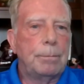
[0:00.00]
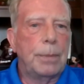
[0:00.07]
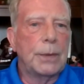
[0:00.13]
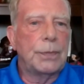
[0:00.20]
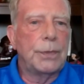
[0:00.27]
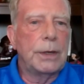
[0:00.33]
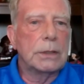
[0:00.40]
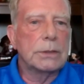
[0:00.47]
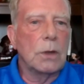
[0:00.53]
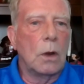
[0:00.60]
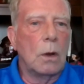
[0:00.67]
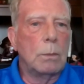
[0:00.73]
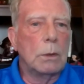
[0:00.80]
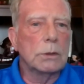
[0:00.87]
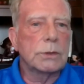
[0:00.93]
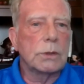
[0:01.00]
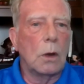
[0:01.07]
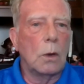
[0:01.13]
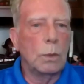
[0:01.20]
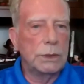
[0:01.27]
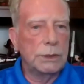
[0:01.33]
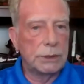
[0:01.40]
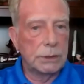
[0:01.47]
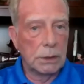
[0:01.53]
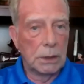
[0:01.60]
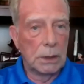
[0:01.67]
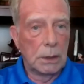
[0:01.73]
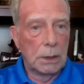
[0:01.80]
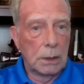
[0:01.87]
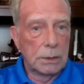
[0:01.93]
but there's almost always
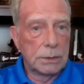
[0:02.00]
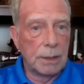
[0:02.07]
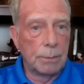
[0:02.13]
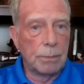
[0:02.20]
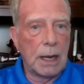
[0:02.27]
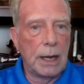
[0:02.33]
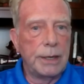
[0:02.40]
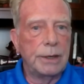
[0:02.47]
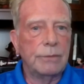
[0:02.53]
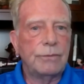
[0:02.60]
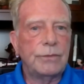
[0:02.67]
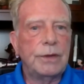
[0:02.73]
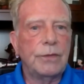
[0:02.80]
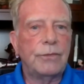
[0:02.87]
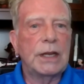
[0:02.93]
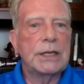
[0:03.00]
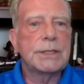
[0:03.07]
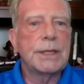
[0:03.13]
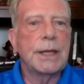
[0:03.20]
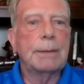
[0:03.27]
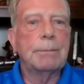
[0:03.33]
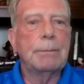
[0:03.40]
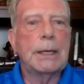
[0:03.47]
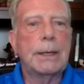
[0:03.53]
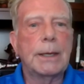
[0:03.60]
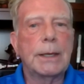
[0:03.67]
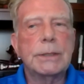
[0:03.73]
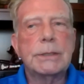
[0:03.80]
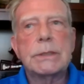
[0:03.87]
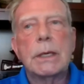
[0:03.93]
some kind of defense thing,
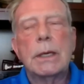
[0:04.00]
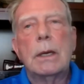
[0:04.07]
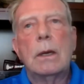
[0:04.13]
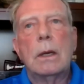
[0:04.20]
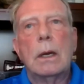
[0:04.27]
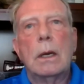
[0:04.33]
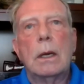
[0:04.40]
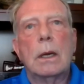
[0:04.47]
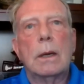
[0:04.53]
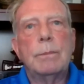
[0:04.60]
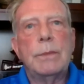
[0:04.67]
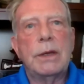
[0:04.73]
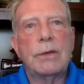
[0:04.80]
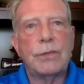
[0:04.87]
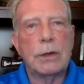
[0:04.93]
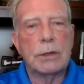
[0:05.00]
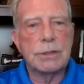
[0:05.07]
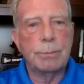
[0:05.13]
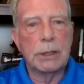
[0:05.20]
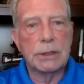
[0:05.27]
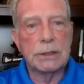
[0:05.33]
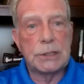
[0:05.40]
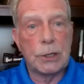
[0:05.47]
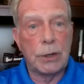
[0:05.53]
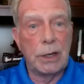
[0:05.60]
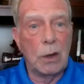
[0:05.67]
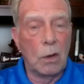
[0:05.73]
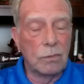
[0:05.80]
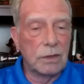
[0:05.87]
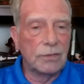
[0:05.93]
because if there's a
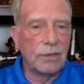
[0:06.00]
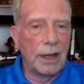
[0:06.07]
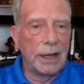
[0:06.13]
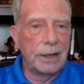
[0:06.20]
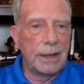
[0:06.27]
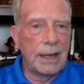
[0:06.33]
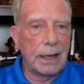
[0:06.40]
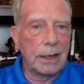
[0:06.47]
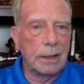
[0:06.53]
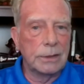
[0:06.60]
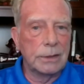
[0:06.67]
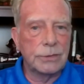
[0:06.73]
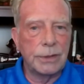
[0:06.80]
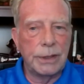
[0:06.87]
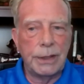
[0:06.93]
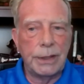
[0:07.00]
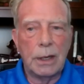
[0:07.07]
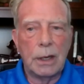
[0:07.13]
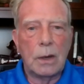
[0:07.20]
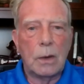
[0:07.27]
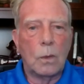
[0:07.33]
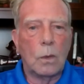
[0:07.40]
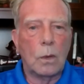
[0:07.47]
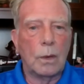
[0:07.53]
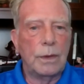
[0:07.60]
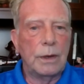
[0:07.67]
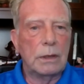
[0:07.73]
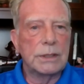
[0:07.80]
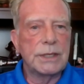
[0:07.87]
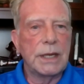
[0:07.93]
military overflight of that country, or
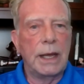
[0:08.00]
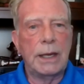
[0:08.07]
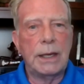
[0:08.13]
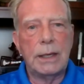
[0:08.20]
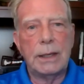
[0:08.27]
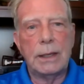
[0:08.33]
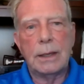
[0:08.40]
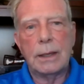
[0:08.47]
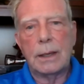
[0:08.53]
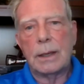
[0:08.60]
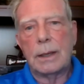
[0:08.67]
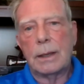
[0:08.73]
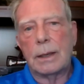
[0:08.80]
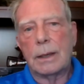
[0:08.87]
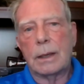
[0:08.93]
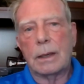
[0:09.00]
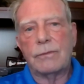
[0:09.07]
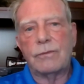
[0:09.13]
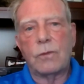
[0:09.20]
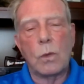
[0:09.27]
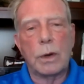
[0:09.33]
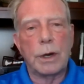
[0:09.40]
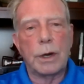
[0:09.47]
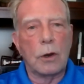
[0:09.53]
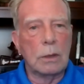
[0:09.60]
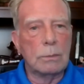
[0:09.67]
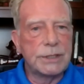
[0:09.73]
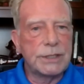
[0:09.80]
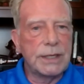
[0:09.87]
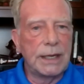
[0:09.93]
there's any foreign
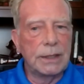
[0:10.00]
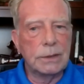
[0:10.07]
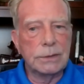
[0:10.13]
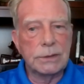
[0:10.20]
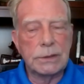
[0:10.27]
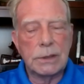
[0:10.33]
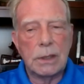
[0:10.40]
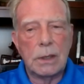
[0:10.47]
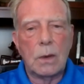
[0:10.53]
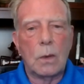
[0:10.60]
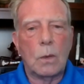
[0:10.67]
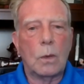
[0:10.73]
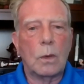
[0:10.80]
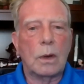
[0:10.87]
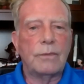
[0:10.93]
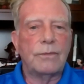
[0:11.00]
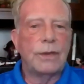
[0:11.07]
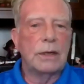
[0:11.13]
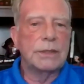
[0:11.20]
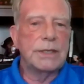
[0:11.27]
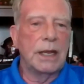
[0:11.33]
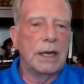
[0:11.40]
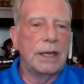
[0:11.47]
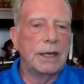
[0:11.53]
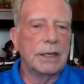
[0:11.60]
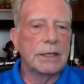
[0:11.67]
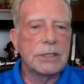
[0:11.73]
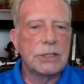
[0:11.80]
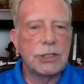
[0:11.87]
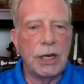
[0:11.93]
arms sales, or if there's any
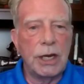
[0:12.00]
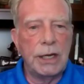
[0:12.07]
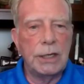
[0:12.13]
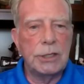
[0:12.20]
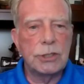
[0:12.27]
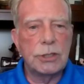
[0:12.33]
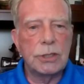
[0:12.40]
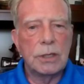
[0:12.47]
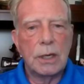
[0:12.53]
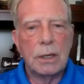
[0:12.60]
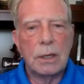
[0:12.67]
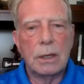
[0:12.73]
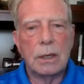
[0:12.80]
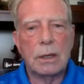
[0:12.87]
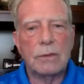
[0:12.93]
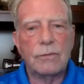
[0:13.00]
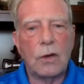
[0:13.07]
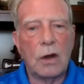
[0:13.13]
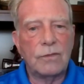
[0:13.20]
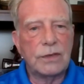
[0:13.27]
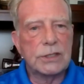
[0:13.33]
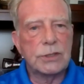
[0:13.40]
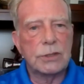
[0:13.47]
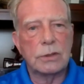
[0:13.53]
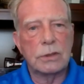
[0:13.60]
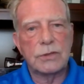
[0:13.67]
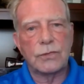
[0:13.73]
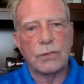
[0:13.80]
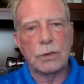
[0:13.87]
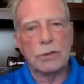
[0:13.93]
exchange of
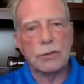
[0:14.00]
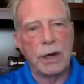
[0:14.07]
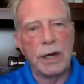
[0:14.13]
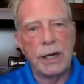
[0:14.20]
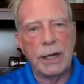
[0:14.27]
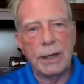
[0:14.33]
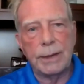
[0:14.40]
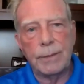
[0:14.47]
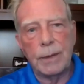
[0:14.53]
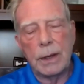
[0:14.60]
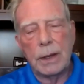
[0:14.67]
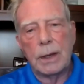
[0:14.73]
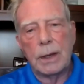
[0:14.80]
officers for training,